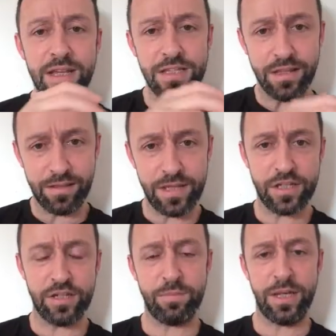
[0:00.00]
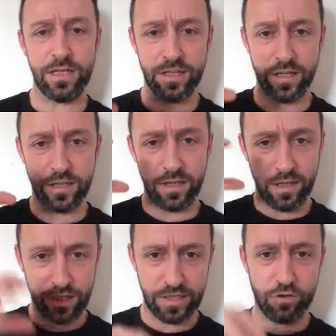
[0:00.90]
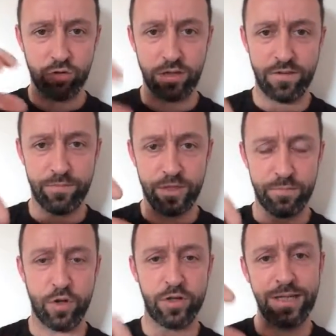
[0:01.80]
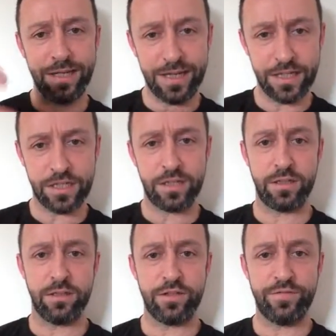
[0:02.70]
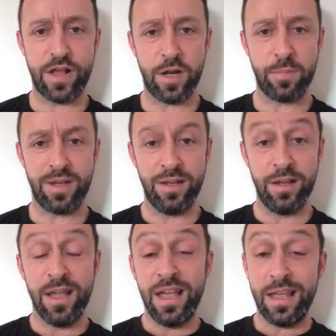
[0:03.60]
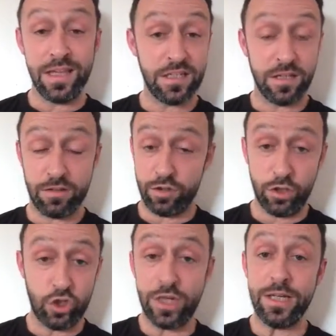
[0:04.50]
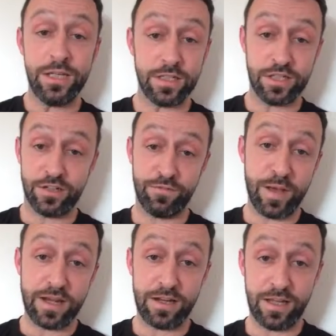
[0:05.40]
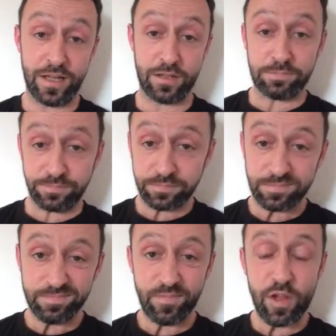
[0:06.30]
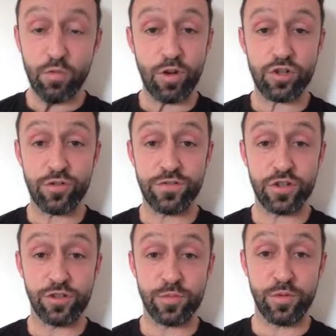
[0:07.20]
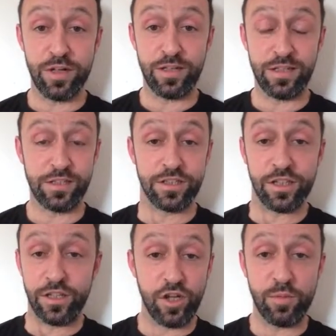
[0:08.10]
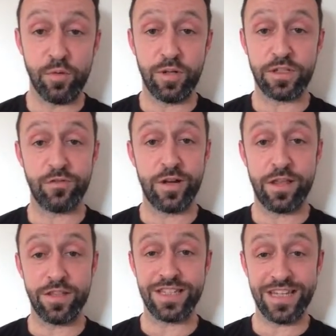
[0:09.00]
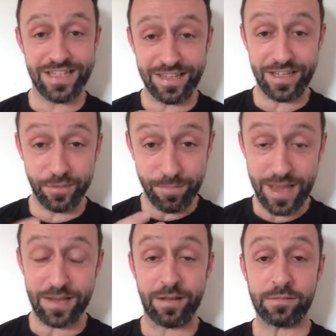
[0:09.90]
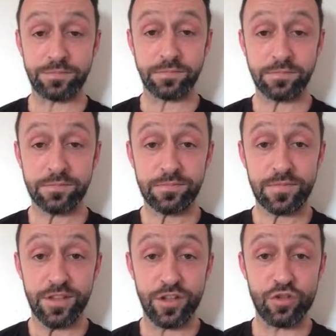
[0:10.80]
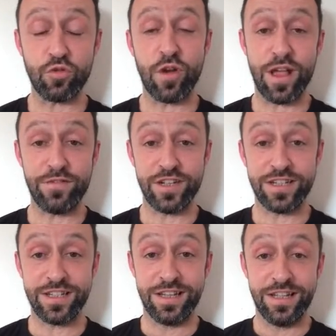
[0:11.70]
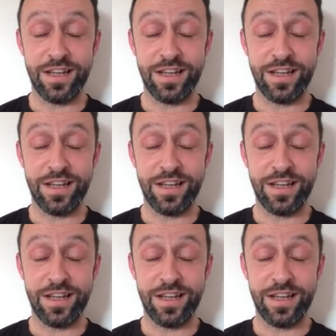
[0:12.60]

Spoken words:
Is it this that means that a central government body needs to develop? Is it the genius of men like Roger of Salisbury and Hubert Walter and others? Is it these men that drives it?